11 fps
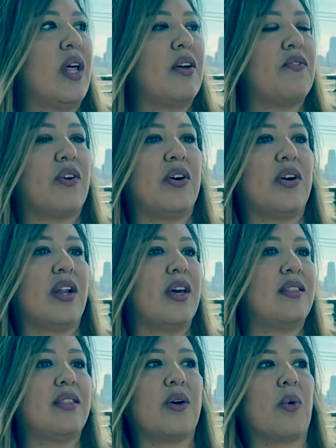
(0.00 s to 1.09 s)
like, for like
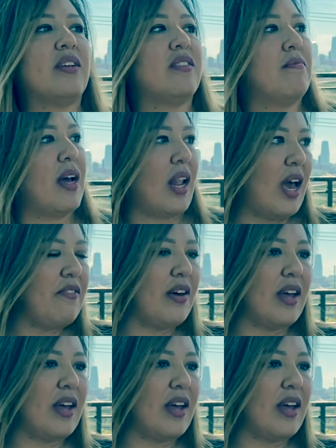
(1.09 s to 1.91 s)
the rest of my life.